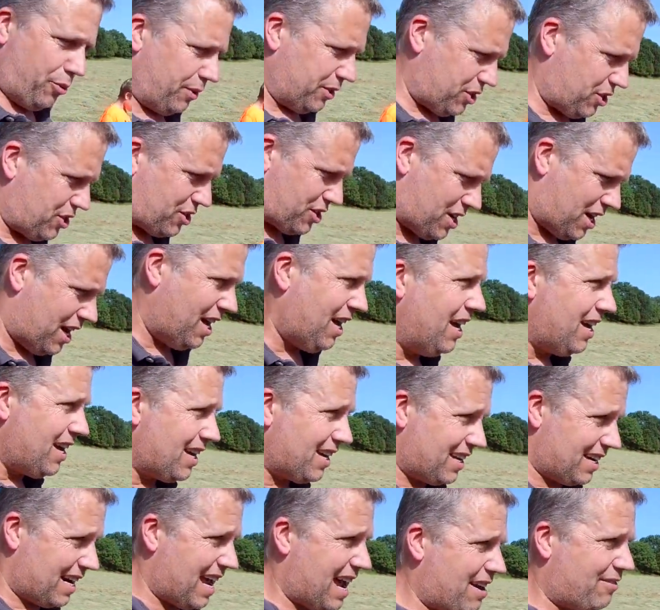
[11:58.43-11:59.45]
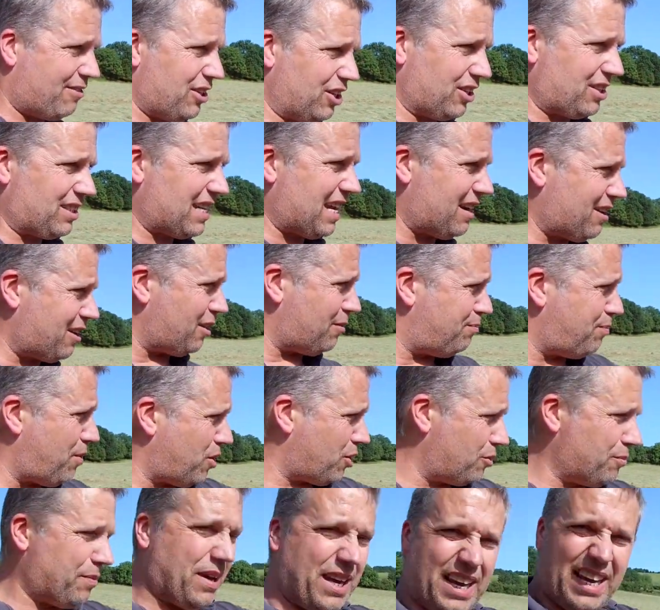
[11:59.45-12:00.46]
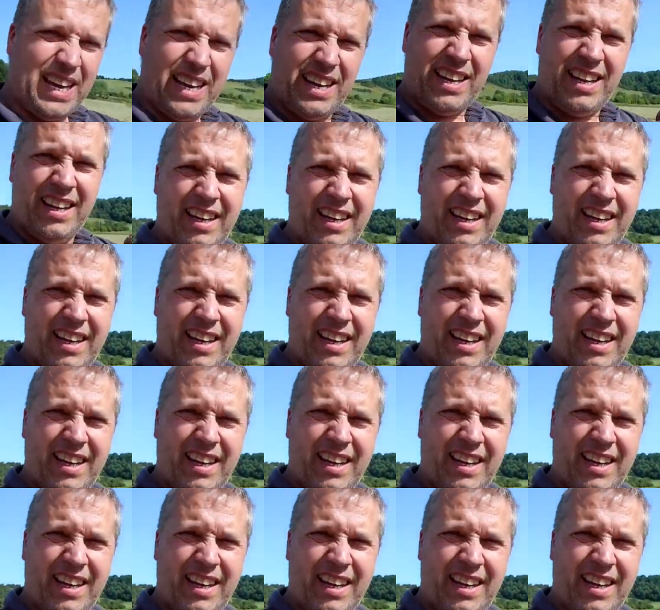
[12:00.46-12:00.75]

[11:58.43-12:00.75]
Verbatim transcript: We're just going to have a look down at the bottom here